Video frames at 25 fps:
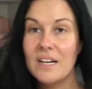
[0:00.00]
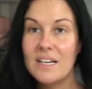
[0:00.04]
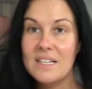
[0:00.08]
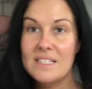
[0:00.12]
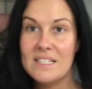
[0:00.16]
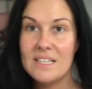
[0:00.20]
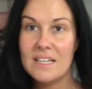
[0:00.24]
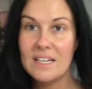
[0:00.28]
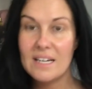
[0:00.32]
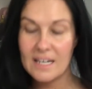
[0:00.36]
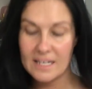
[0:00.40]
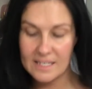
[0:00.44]

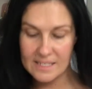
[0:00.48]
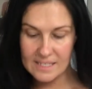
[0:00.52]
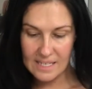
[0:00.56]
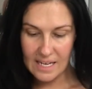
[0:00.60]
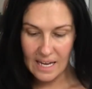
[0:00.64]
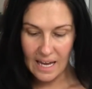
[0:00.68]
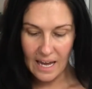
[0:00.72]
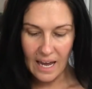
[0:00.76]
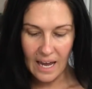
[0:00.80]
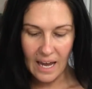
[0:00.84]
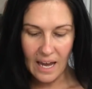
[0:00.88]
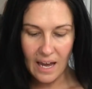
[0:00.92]
idea to
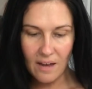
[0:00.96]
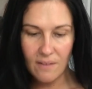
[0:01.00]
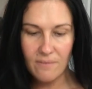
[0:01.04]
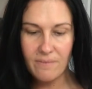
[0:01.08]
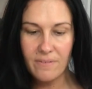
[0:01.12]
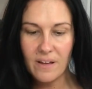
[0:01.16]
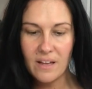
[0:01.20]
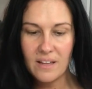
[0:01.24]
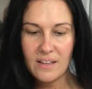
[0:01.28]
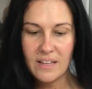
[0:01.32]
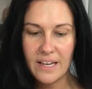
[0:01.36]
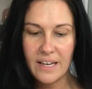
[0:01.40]

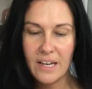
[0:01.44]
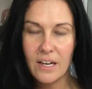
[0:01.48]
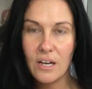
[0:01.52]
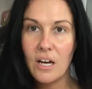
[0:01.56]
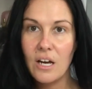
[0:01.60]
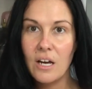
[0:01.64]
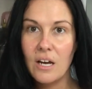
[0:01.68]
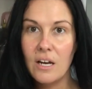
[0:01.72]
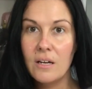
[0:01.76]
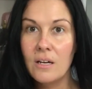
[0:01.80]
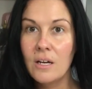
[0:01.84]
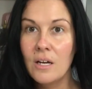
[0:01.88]
have like
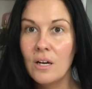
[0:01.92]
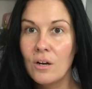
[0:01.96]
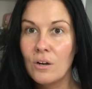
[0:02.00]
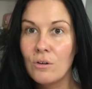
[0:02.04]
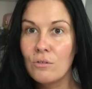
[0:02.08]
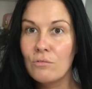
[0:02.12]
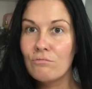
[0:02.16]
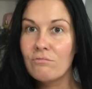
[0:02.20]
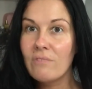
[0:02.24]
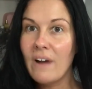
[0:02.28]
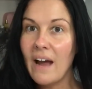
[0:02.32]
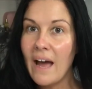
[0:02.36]
a
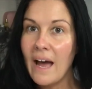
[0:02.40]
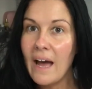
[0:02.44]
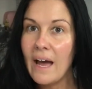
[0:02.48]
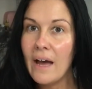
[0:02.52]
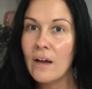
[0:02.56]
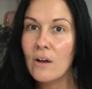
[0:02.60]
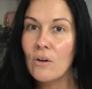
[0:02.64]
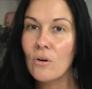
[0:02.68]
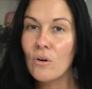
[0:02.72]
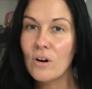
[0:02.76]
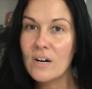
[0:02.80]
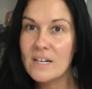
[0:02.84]

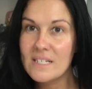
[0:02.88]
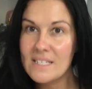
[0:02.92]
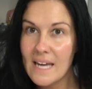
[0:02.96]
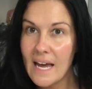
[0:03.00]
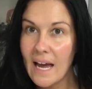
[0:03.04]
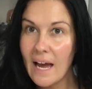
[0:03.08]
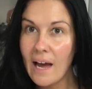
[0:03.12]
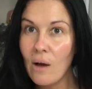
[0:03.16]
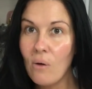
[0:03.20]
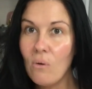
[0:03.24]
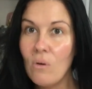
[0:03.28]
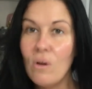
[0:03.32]
rag or a
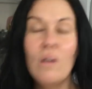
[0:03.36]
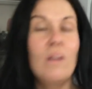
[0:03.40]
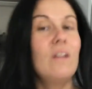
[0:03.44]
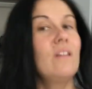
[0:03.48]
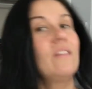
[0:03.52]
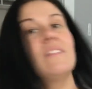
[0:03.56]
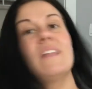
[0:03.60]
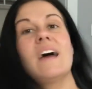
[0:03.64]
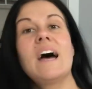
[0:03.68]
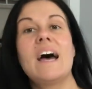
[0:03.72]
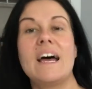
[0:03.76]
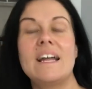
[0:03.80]

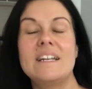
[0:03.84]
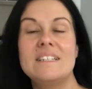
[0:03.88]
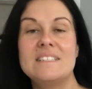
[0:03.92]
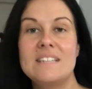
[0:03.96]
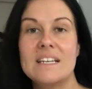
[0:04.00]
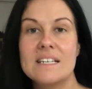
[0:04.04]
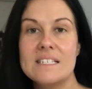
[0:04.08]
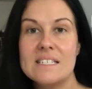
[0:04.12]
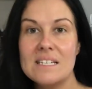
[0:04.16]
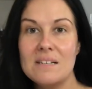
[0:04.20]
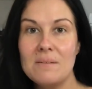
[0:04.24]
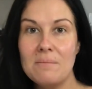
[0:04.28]
towel that
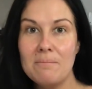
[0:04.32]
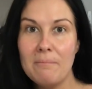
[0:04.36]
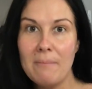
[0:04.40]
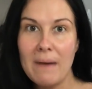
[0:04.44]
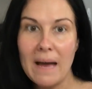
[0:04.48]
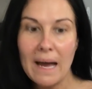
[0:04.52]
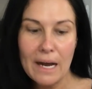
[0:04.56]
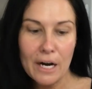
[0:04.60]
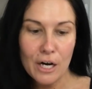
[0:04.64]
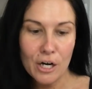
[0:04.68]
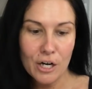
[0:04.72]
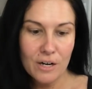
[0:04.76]
doesn't
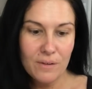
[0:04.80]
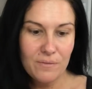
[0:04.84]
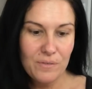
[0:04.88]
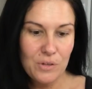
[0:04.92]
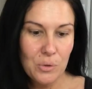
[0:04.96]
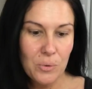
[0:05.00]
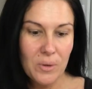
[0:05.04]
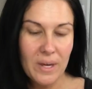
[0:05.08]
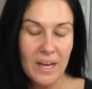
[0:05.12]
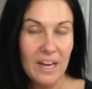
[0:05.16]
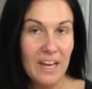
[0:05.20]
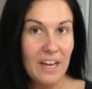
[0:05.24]
matter if
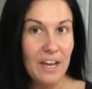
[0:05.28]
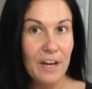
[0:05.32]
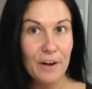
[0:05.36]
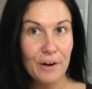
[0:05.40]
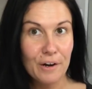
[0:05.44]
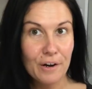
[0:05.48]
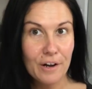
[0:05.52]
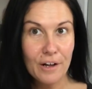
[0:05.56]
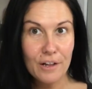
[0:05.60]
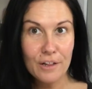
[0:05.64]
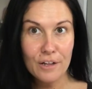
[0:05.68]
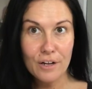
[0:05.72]
you get hair
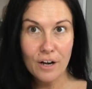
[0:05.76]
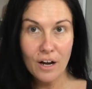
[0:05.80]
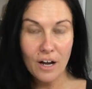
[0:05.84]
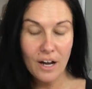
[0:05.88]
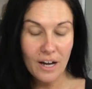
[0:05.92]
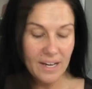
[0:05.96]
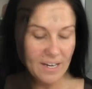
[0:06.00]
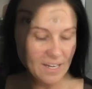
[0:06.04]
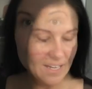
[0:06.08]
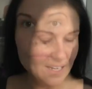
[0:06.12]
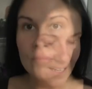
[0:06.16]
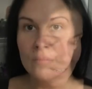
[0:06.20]
color
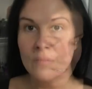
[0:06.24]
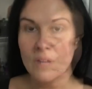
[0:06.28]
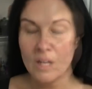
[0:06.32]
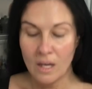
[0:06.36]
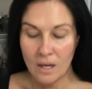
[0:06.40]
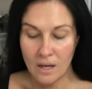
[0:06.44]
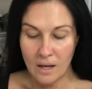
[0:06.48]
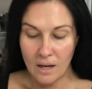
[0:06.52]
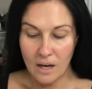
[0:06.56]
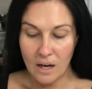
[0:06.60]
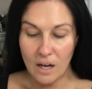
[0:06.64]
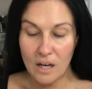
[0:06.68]
on it.
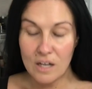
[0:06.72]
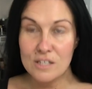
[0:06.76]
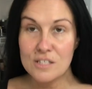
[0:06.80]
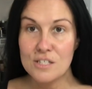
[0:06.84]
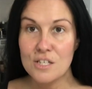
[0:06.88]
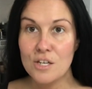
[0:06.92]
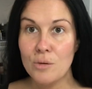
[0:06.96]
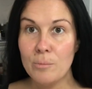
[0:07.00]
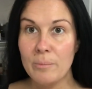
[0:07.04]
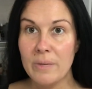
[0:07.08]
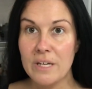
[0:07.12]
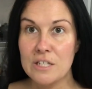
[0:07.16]

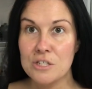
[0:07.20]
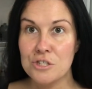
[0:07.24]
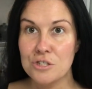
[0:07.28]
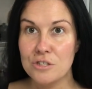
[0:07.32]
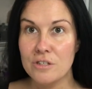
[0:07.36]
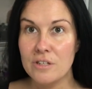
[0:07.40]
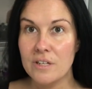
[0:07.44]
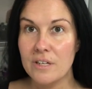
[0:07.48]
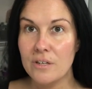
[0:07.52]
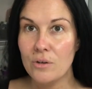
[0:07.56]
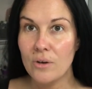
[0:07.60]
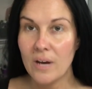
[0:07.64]
Also make
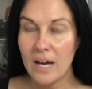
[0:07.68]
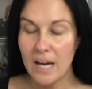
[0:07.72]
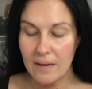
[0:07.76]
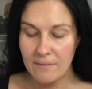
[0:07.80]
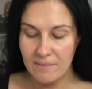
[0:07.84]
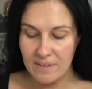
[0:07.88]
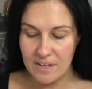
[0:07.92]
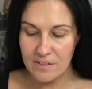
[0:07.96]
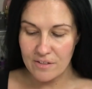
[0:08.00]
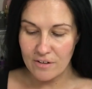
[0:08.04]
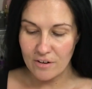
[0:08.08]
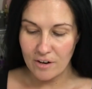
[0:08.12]
sure that you
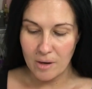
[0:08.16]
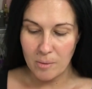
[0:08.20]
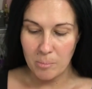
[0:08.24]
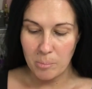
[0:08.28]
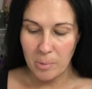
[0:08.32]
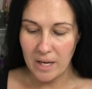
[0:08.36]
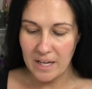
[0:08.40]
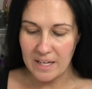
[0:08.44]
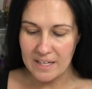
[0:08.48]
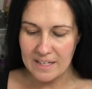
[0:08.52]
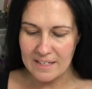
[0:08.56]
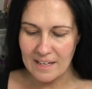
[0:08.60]
have either a
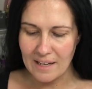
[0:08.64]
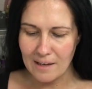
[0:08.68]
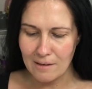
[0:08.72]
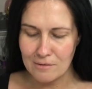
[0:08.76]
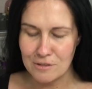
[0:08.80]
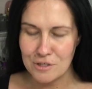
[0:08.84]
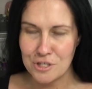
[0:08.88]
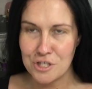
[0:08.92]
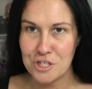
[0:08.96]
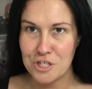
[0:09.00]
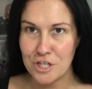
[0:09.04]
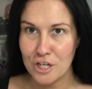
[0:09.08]

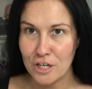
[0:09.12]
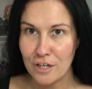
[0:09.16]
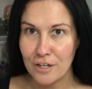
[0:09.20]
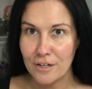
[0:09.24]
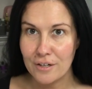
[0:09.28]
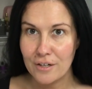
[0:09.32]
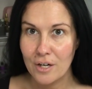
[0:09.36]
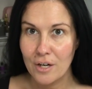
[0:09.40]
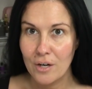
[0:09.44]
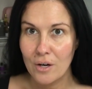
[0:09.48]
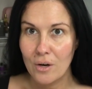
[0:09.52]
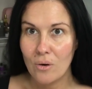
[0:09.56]
button-down shirt
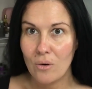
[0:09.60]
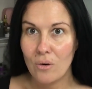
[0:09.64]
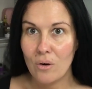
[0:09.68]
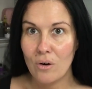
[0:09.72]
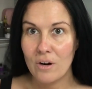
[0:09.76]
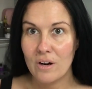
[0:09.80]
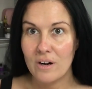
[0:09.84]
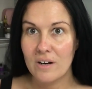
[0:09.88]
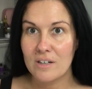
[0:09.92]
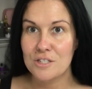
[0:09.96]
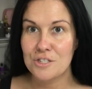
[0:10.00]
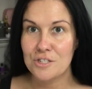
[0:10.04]

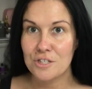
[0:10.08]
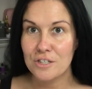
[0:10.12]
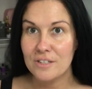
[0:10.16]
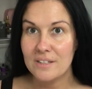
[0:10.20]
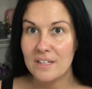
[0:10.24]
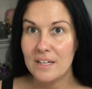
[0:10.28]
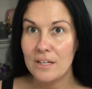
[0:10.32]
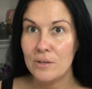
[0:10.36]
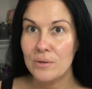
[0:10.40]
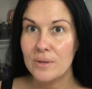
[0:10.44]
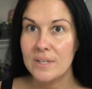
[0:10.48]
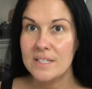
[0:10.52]
or a shirt
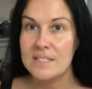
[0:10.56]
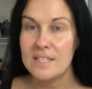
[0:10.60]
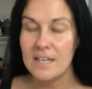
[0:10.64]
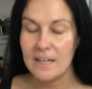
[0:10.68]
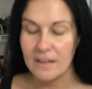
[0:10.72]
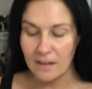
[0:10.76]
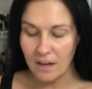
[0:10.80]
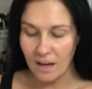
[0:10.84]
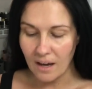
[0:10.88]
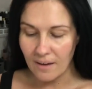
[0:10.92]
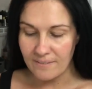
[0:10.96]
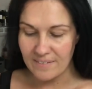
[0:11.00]
that you can
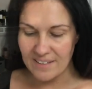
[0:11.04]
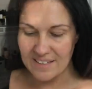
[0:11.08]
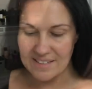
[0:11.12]
take off.